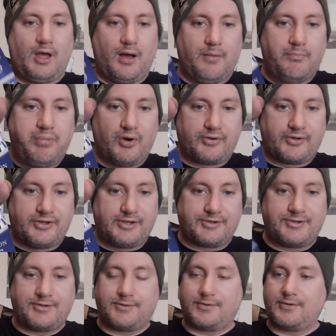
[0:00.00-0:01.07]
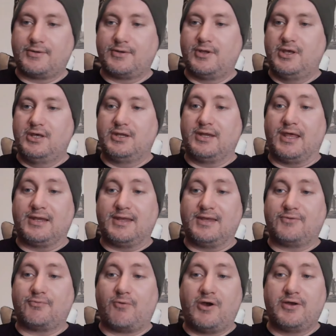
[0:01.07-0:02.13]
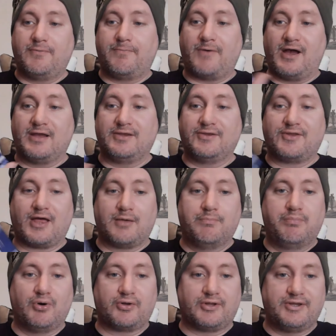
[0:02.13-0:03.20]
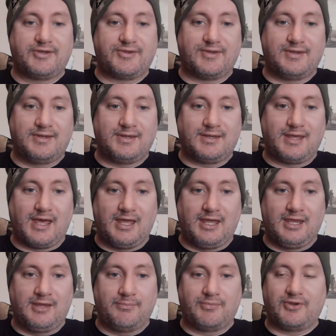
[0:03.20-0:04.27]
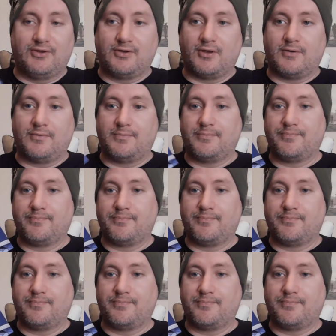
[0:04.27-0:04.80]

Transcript: booklet. And that's rare to find. It's like booklets in games, you know.